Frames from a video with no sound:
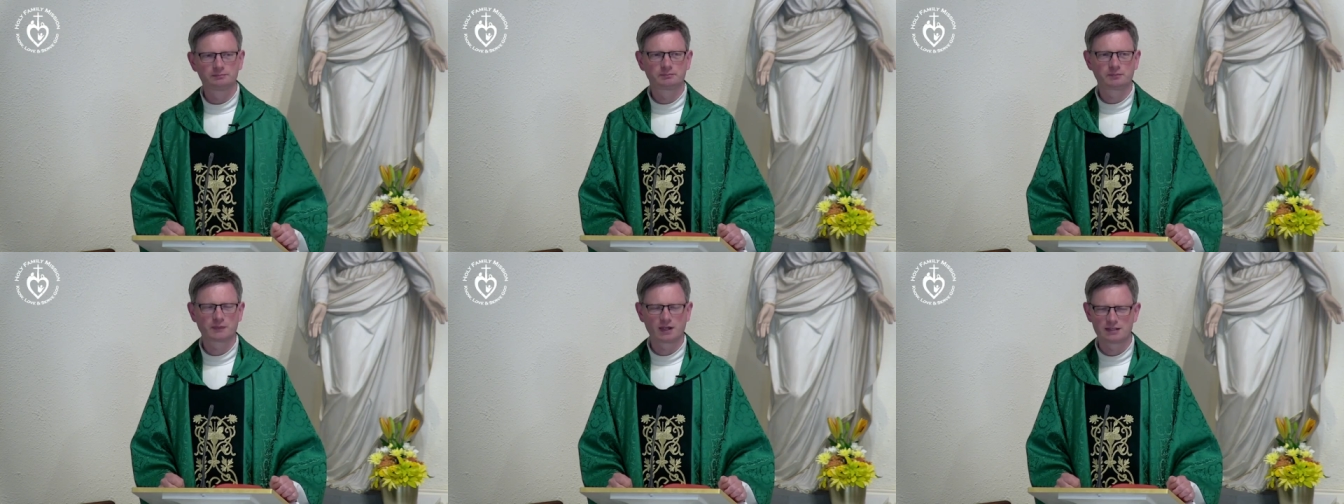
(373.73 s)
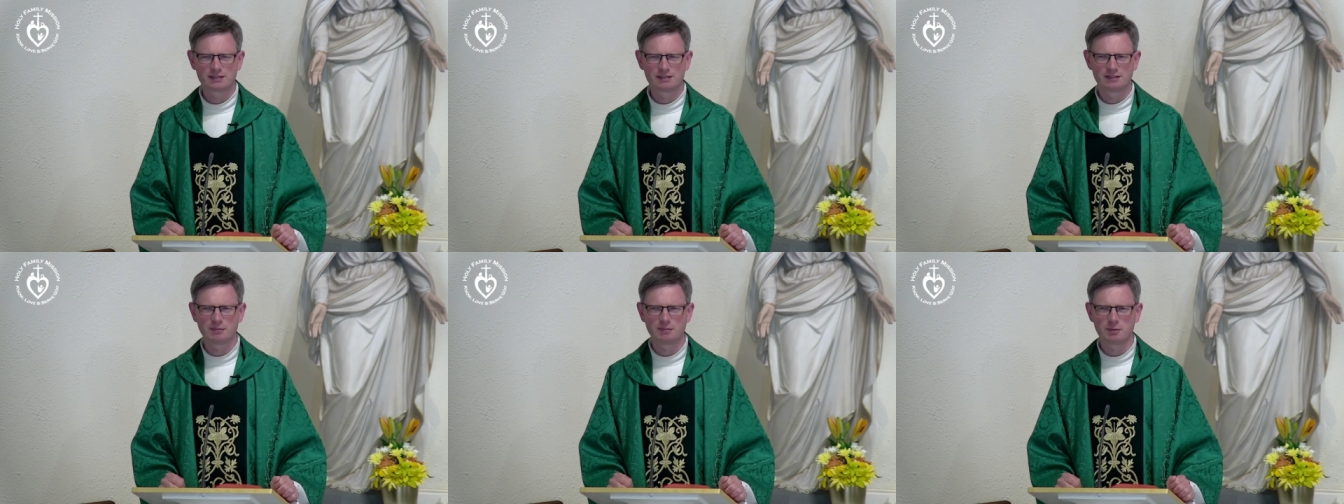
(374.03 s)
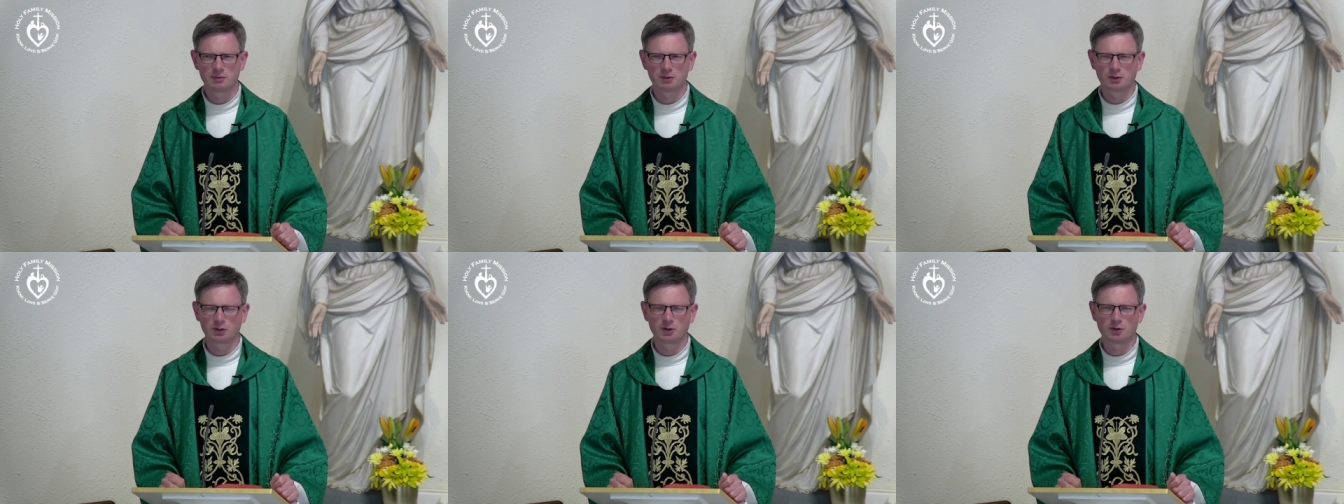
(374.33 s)
I still remember
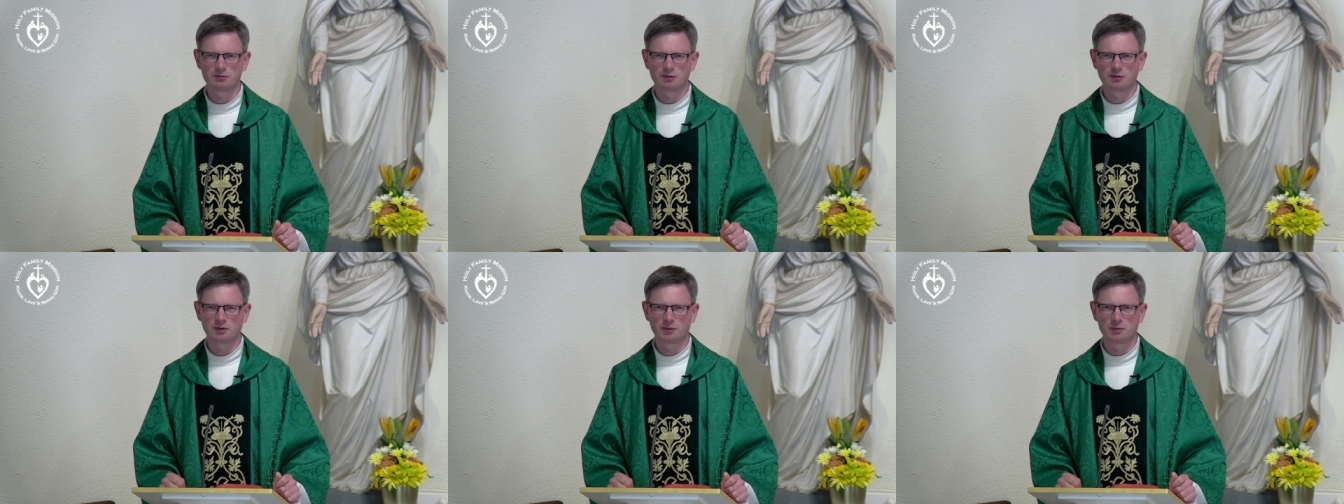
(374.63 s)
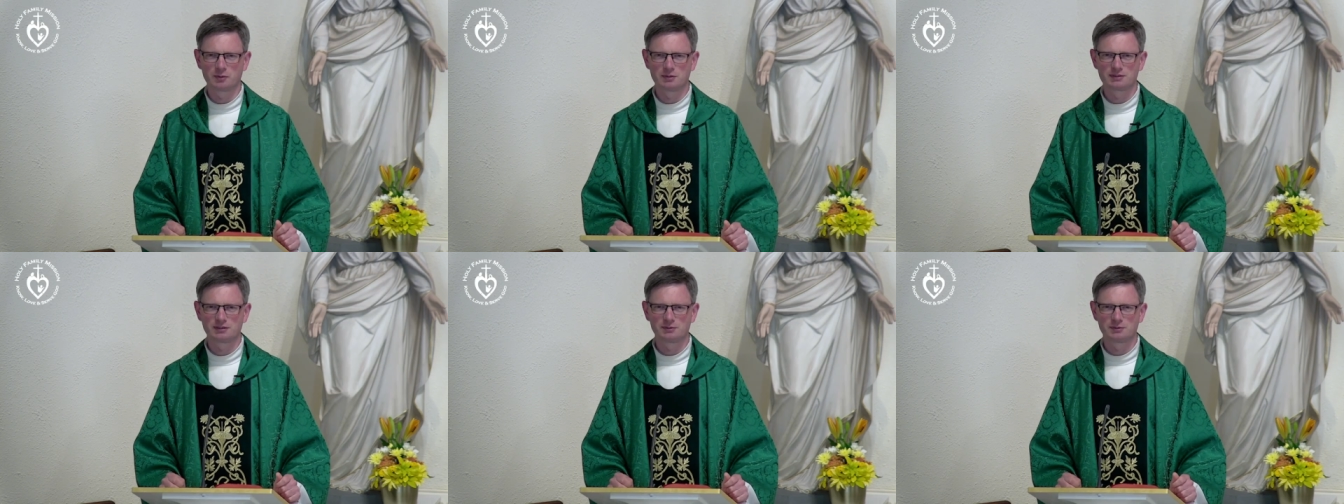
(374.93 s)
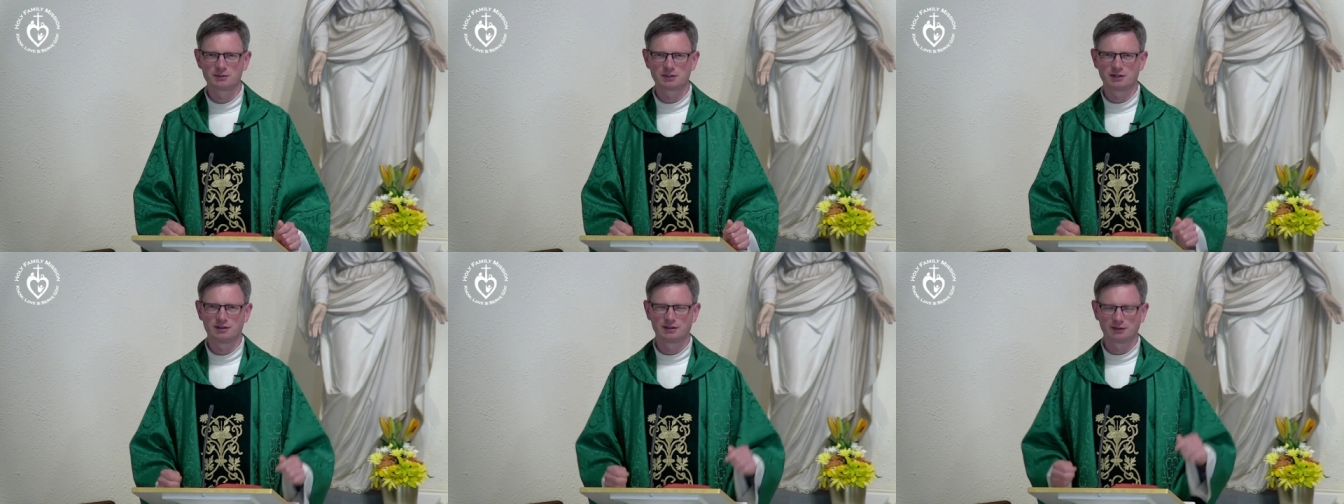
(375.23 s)
the cover of it. It was, it was
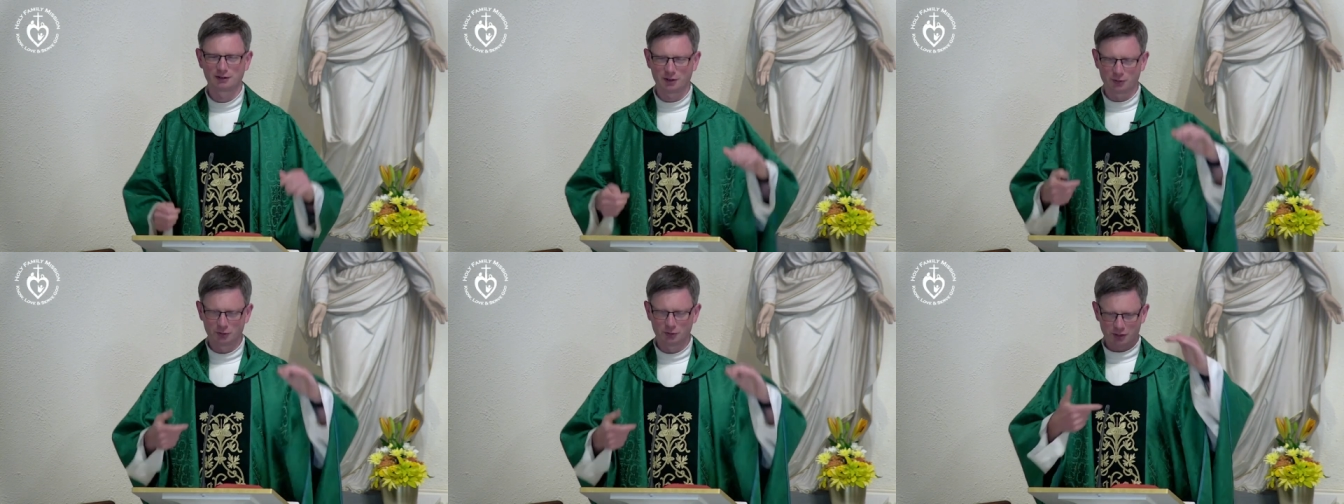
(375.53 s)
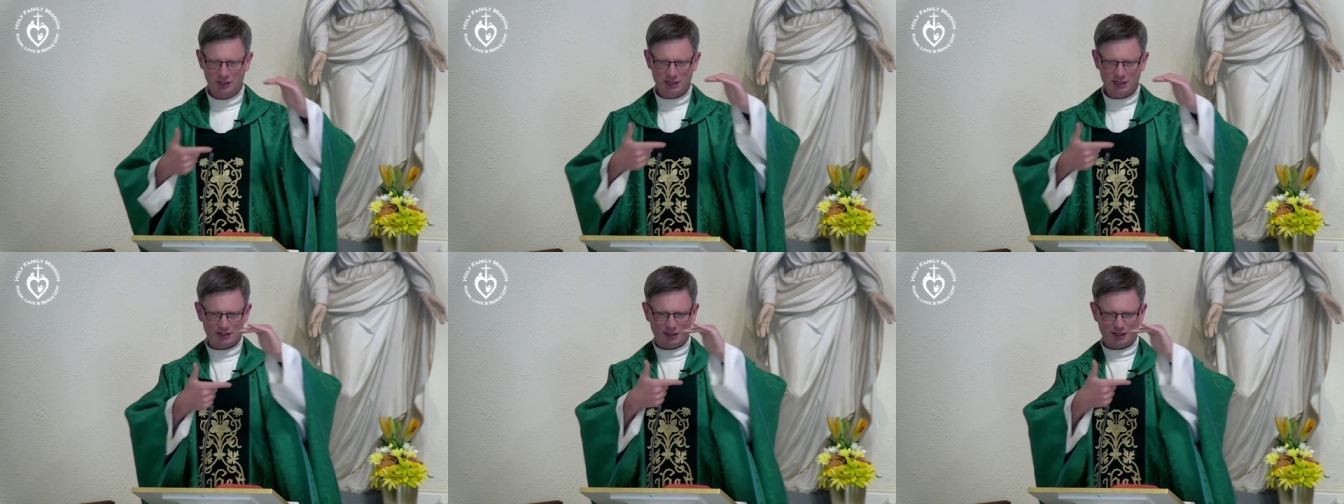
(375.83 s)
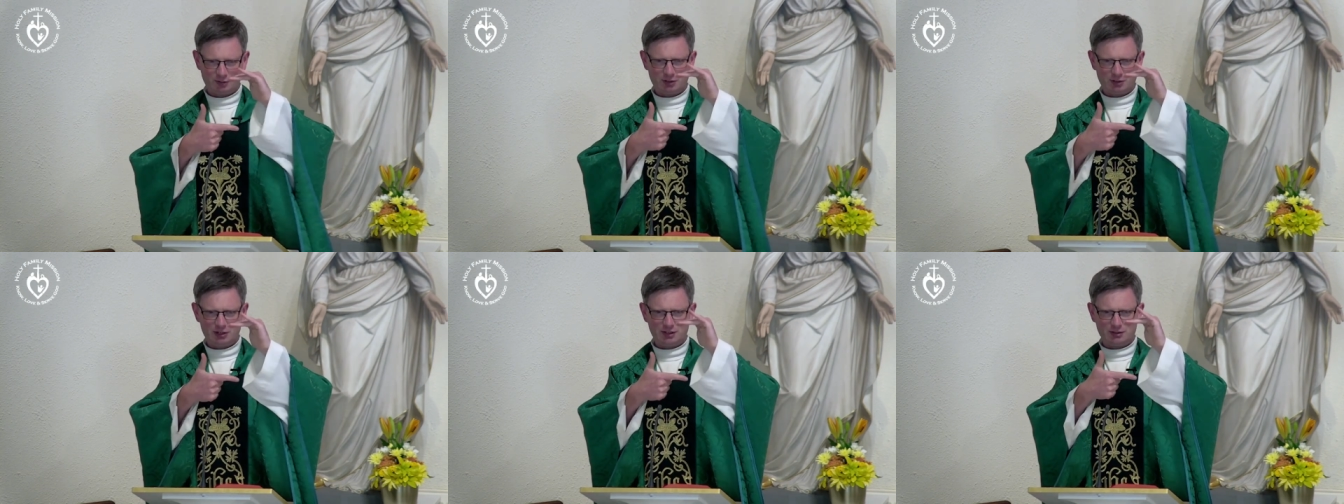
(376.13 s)
a, a, green, a
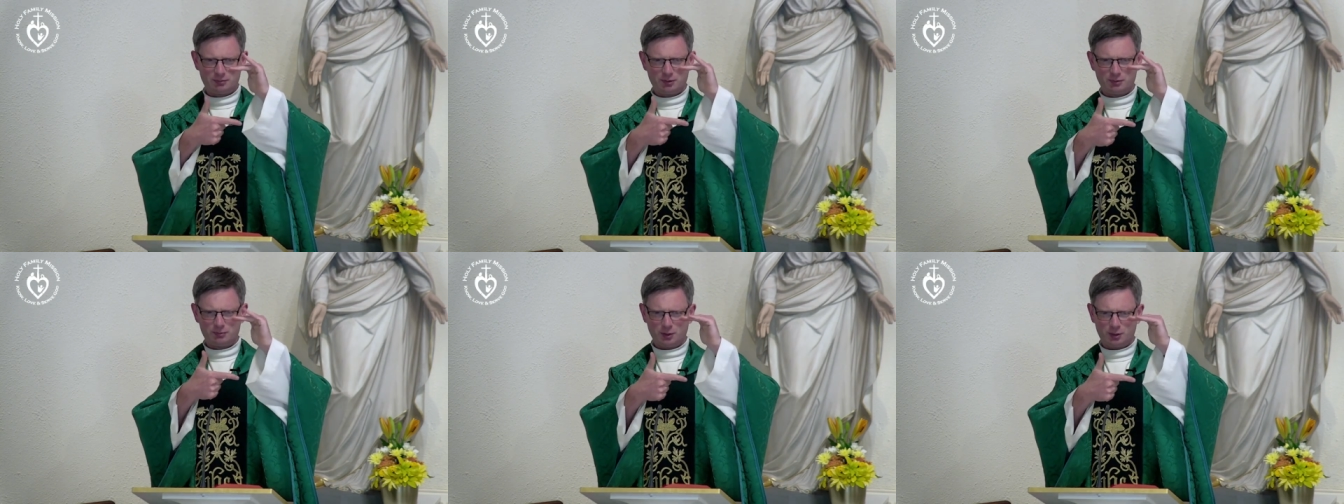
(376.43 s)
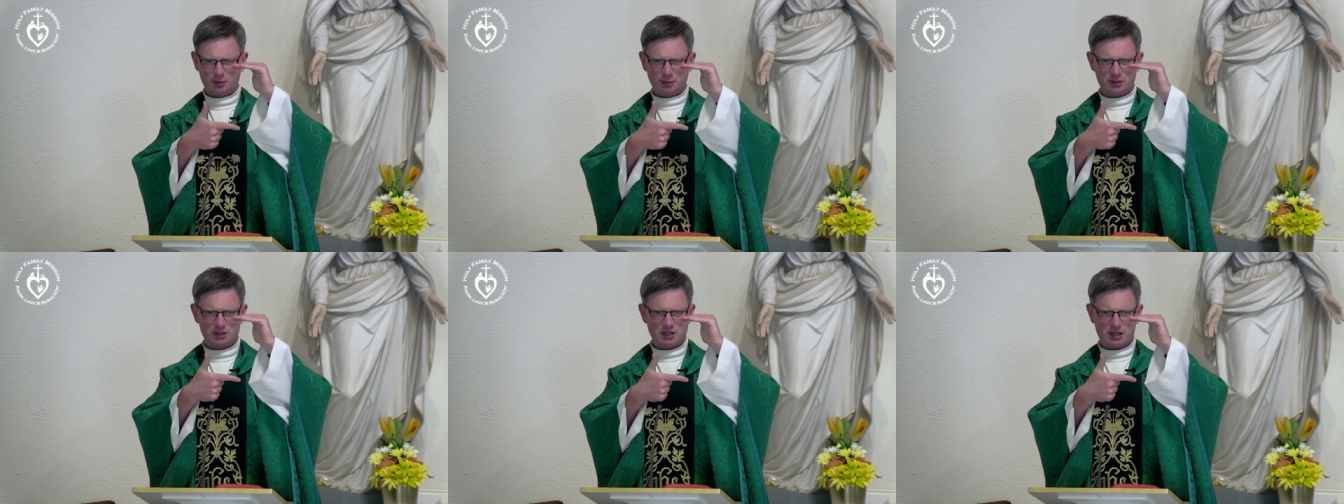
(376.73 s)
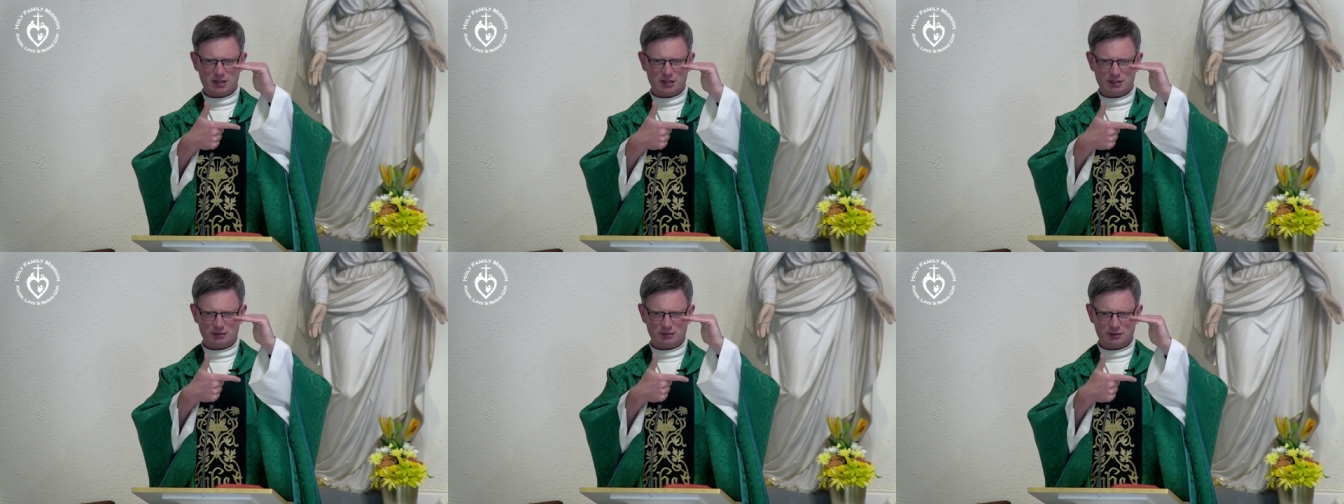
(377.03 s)
green book about
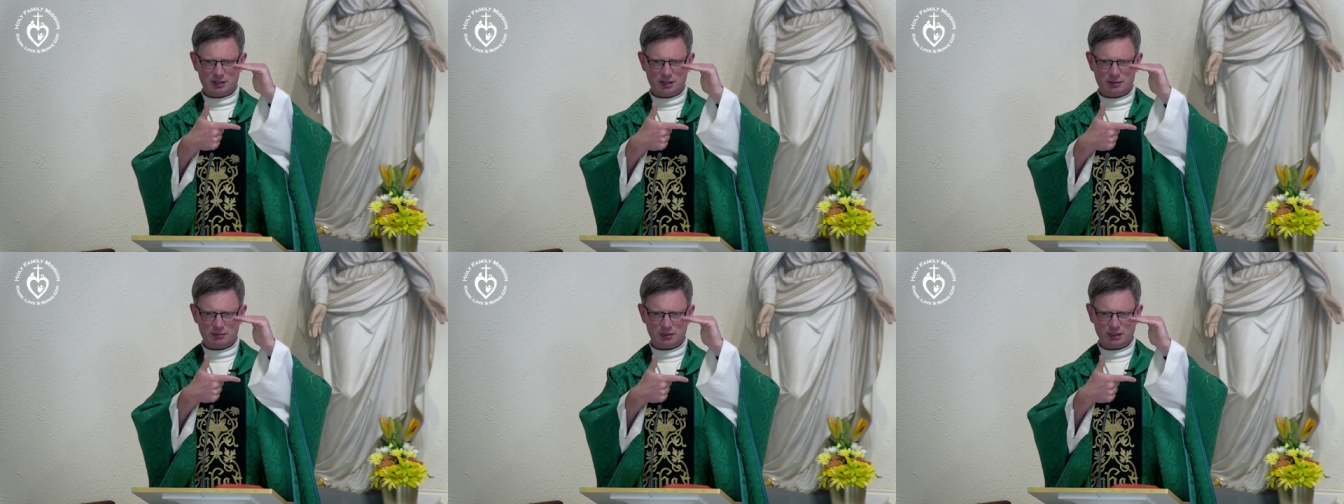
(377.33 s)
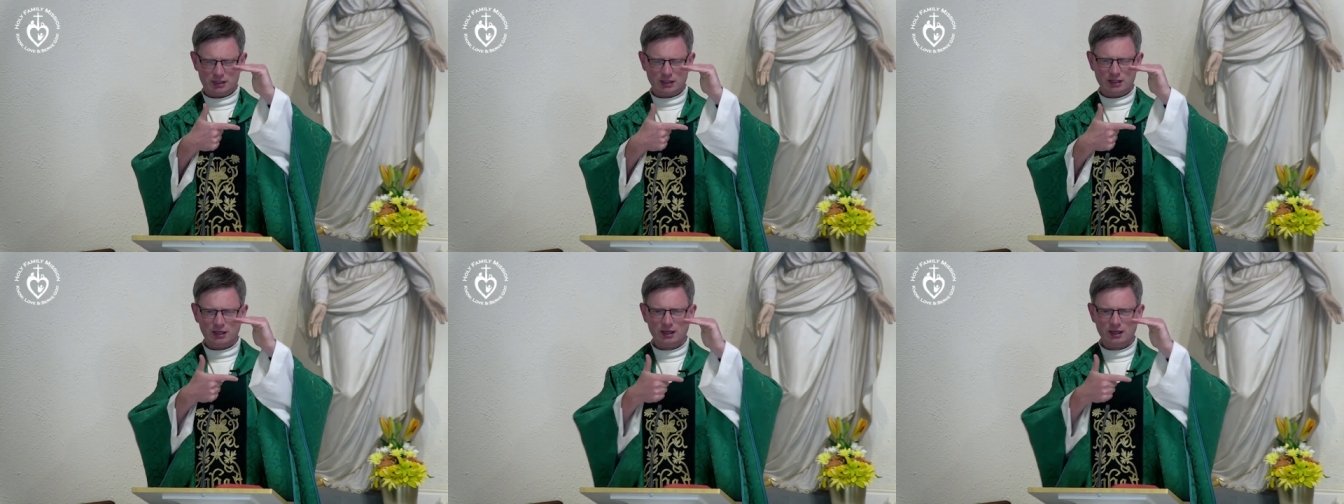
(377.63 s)
yay, yay big,